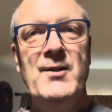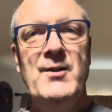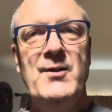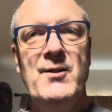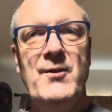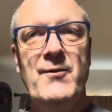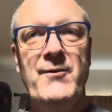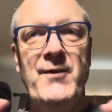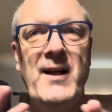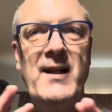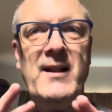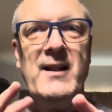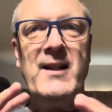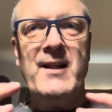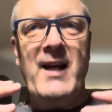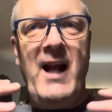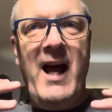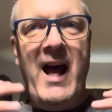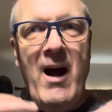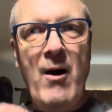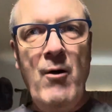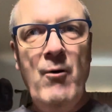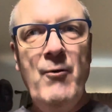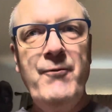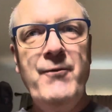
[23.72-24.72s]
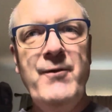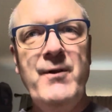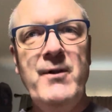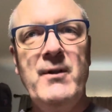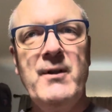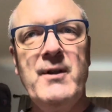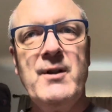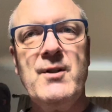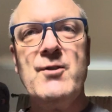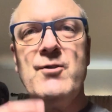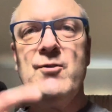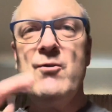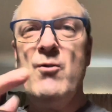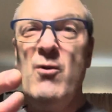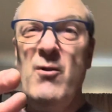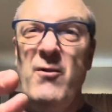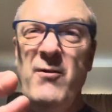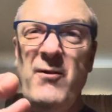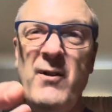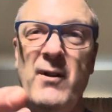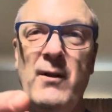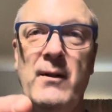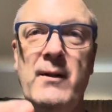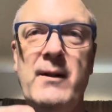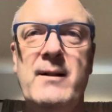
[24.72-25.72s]
The fact that our feelings, your
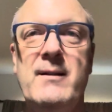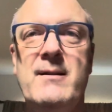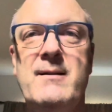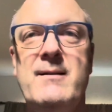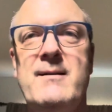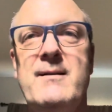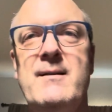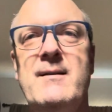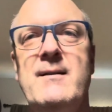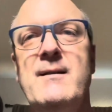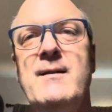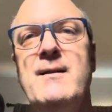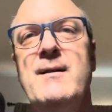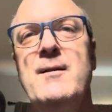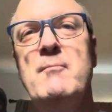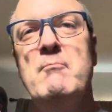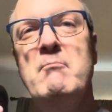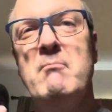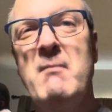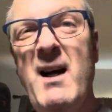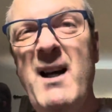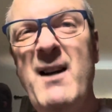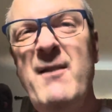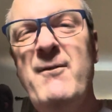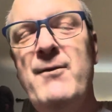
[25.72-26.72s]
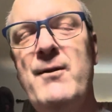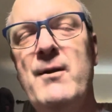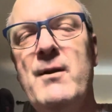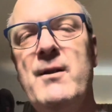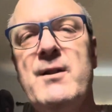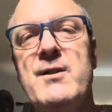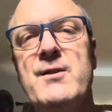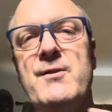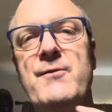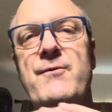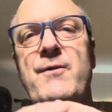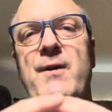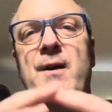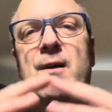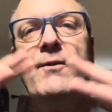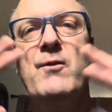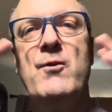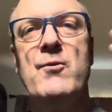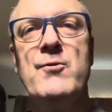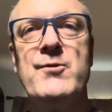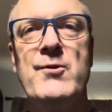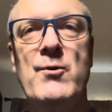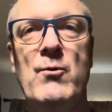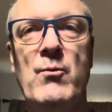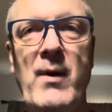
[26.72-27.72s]
feelings, my feelings affect
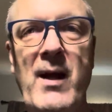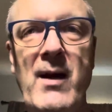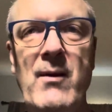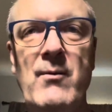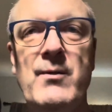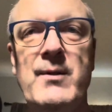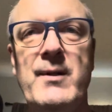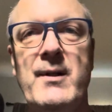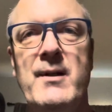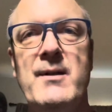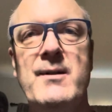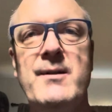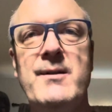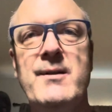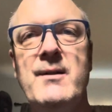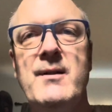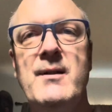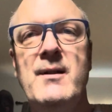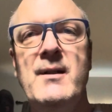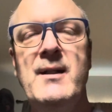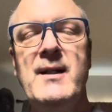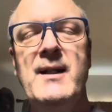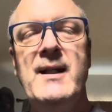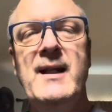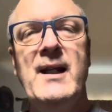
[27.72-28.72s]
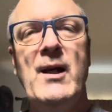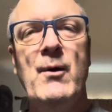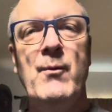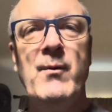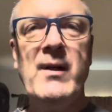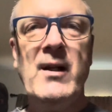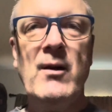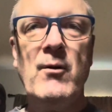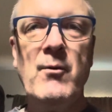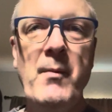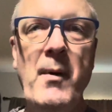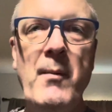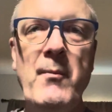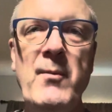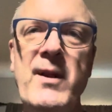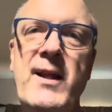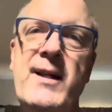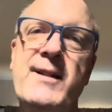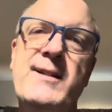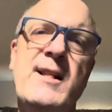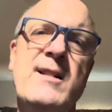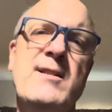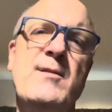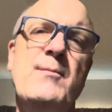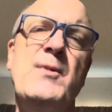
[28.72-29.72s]
those around us. And we got to remember that.
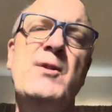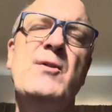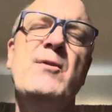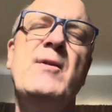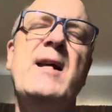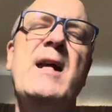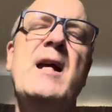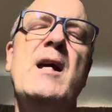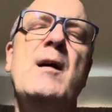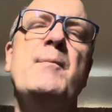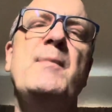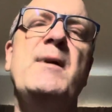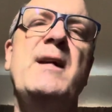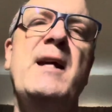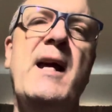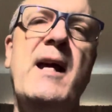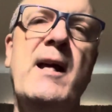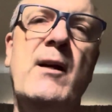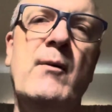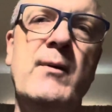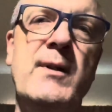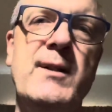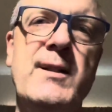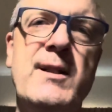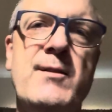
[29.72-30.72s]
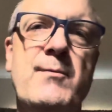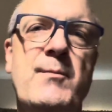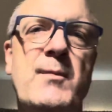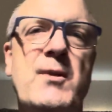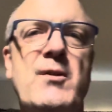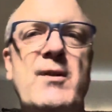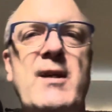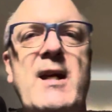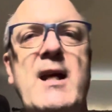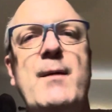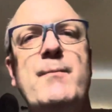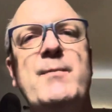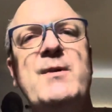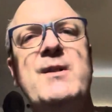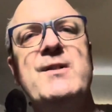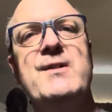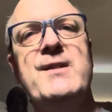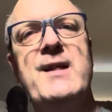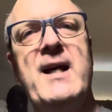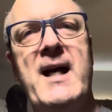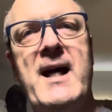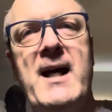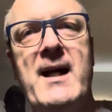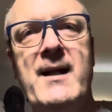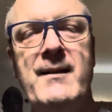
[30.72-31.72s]
Doesn't mean you can't be angry, doesn't mean you can't be
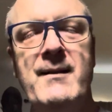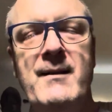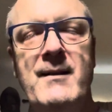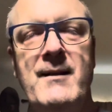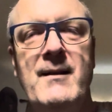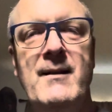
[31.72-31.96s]
sad,